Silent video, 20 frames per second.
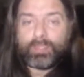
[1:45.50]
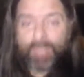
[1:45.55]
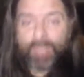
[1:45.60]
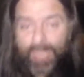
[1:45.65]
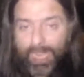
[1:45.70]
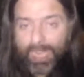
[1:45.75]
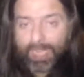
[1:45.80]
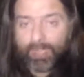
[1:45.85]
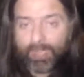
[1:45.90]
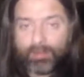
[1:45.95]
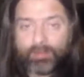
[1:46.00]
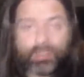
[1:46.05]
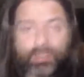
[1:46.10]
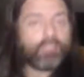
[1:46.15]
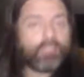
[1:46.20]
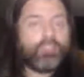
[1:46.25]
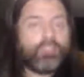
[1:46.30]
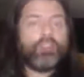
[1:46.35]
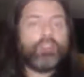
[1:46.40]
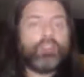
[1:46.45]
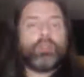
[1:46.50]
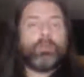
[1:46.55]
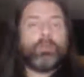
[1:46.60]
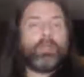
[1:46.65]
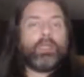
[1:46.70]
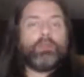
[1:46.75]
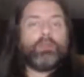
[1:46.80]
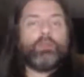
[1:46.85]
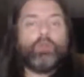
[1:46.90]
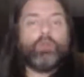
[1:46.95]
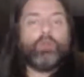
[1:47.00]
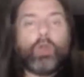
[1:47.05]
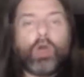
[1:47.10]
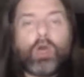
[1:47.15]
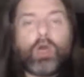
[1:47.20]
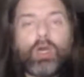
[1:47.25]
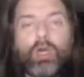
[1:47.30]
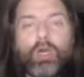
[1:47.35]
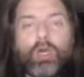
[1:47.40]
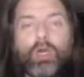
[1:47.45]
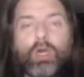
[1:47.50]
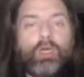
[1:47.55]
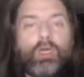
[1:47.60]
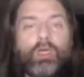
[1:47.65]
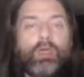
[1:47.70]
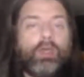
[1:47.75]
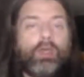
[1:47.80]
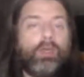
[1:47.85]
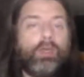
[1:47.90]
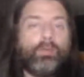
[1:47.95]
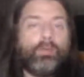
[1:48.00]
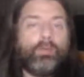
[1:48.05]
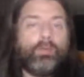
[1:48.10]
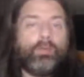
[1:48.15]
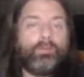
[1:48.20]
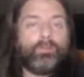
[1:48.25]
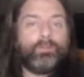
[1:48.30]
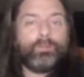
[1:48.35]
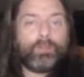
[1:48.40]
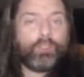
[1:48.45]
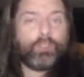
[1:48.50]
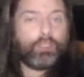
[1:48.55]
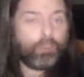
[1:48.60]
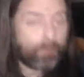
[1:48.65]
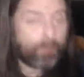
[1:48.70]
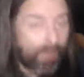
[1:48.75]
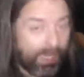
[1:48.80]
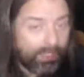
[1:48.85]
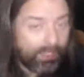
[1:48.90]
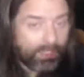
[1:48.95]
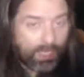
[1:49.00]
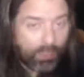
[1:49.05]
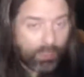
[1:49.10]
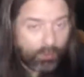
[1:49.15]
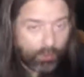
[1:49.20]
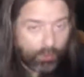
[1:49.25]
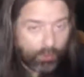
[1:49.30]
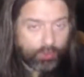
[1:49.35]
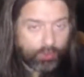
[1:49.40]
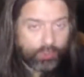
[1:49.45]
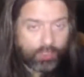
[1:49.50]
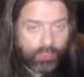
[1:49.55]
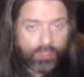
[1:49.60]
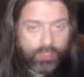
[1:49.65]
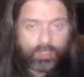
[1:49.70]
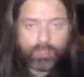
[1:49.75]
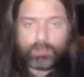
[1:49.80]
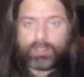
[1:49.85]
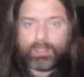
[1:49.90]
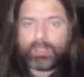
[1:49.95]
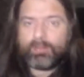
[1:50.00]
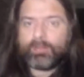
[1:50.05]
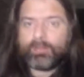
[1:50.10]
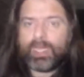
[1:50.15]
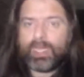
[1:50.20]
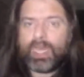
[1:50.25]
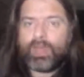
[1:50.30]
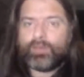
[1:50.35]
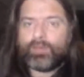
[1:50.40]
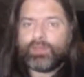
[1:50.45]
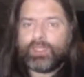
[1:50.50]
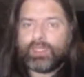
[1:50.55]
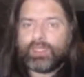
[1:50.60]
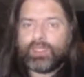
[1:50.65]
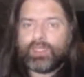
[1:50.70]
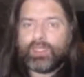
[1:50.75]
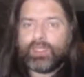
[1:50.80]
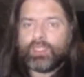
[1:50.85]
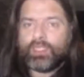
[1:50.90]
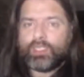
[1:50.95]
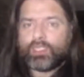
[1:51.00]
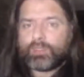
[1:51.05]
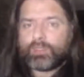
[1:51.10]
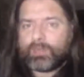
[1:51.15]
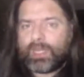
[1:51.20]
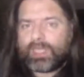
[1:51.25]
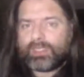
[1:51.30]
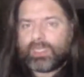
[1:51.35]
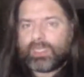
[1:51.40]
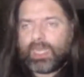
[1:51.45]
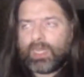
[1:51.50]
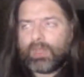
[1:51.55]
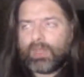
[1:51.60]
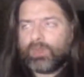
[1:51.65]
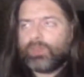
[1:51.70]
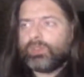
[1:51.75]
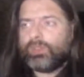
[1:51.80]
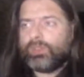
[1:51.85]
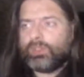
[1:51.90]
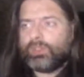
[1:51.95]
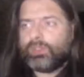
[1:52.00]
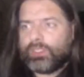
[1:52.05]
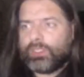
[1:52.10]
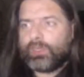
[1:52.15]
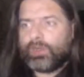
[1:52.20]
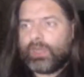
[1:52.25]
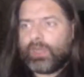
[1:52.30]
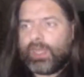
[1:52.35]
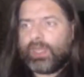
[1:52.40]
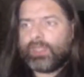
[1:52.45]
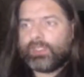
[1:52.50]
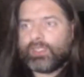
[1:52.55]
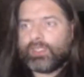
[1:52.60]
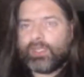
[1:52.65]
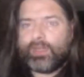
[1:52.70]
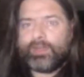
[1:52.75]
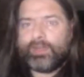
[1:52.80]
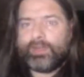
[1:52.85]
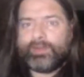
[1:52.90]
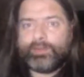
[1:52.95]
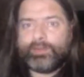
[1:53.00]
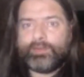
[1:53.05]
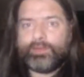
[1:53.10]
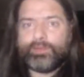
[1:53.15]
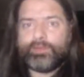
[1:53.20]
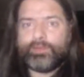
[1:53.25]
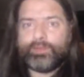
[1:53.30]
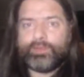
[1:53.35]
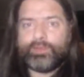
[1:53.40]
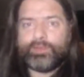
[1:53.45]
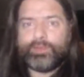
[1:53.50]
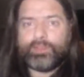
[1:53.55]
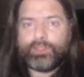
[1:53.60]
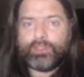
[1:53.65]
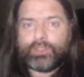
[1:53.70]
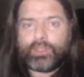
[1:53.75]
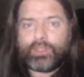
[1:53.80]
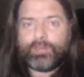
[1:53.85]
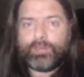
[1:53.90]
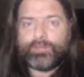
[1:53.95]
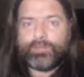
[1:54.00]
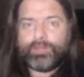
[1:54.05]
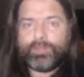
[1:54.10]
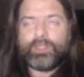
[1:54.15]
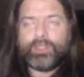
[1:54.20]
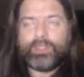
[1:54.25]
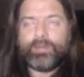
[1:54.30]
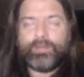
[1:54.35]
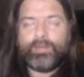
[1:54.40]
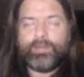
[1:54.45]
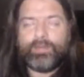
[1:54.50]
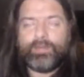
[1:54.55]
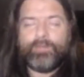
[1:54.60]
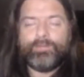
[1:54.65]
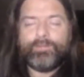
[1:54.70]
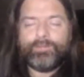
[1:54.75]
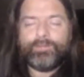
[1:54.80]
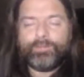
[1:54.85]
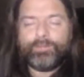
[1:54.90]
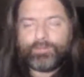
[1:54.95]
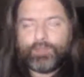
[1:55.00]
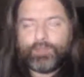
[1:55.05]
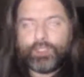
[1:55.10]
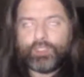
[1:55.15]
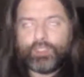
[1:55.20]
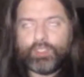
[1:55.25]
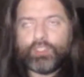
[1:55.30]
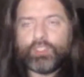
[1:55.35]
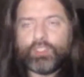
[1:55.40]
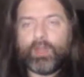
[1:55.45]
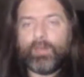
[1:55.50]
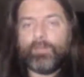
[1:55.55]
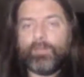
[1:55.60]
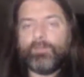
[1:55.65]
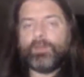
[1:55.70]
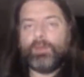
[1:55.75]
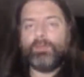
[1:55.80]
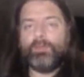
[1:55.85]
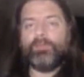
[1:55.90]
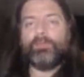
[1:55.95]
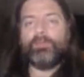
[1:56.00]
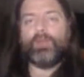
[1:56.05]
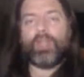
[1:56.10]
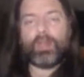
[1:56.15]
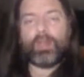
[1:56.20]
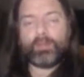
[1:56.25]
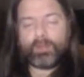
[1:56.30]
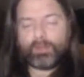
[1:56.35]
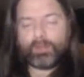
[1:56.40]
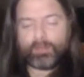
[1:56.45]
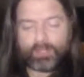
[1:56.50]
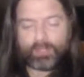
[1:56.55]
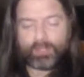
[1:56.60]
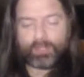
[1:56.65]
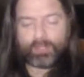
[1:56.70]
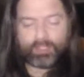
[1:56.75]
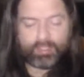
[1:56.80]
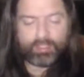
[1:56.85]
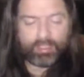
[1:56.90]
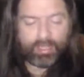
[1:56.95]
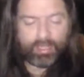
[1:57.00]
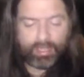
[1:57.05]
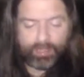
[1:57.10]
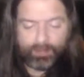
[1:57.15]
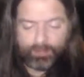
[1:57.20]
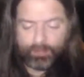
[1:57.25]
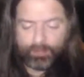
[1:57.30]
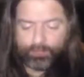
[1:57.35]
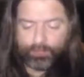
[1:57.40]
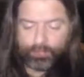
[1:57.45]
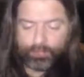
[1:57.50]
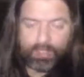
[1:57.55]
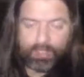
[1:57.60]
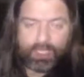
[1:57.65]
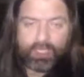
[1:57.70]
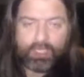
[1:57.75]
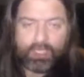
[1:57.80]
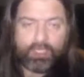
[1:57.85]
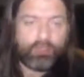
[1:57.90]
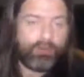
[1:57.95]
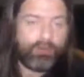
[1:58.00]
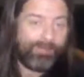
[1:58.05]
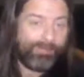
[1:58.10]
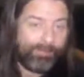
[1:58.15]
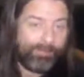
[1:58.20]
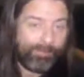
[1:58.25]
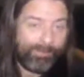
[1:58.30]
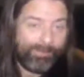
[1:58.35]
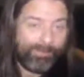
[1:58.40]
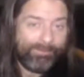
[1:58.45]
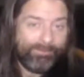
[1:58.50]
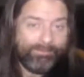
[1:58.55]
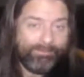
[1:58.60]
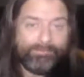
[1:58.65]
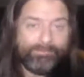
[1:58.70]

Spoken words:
Yeah, let's talk about Raw. SmackDown also a little bit, but I think SmackDown still has a lot of something future hope. The problem is staying for me is with Raw.